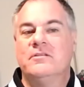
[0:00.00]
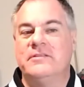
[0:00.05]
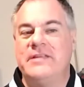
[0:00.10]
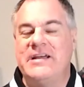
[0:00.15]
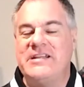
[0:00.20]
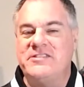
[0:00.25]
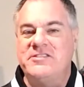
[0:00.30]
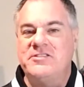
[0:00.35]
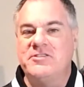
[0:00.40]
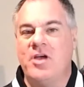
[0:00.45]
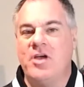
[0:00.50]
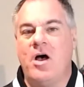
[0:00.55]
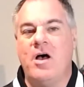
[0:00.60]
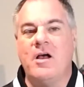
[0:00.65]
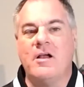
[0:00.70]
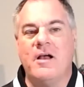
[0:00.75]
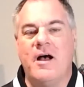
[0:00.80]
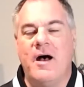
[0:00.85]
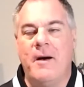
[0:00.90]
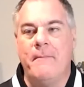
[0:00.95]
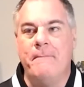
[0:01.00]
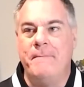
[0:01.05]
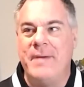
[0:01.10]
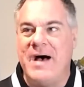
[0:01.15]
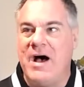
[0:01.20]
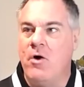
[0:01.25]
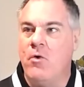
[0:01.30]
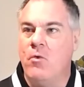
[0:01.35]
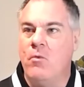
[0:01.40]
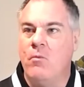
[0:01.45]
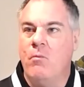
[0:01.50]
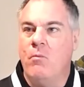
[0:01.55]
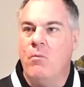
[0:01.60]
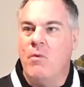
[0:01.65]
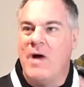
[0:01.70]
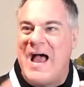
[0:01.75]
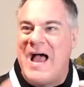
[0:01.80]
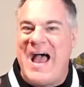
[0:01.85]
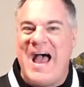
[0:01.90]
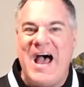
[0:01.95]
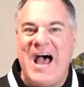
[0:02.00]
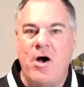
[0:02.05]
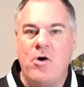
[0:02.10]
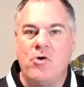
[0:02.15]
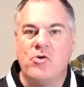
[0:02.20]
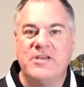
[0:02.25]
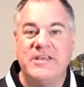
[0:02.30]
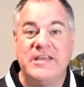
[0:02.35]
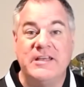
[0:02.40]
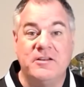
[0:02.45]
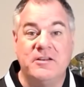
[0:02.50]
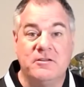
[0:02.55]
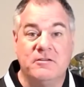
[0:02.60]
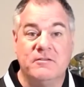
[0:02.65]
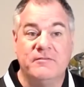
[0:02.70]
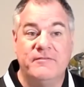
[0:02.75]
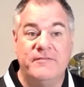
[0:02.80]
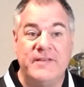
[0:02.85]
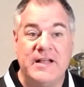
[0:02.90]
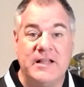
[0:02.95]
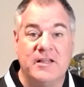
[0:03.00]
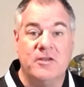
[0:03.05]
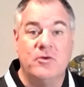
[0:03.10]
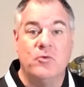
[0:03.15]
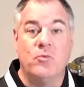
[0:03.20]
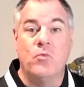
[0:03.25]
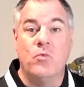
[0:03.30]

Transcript: Let's talk about how Kindle Vella